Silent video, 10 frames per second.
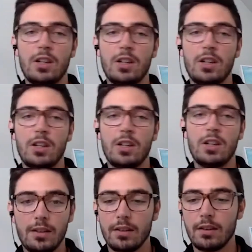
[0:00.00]
on the
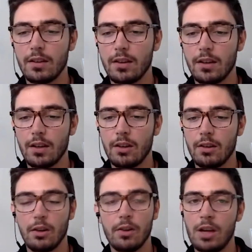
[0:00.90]
right.
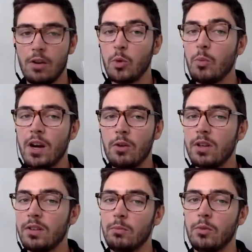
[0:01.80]
Okay, on mobile,
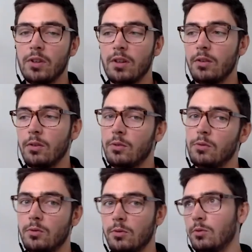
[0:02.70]
what's important,
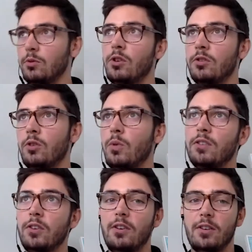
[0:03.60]
to show the
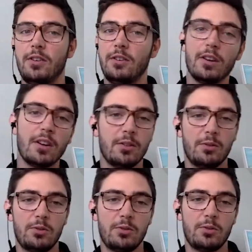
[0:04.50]
weather or
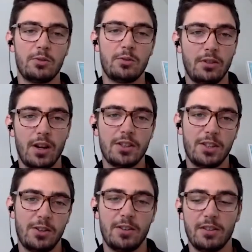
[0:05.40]
to show the
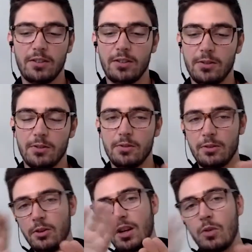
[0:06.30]
article? So
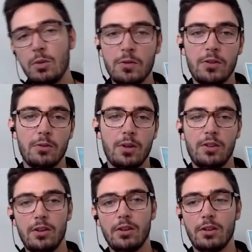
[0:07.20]
you're gonna remove the
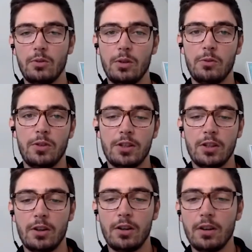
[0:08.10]
weather, remove the article,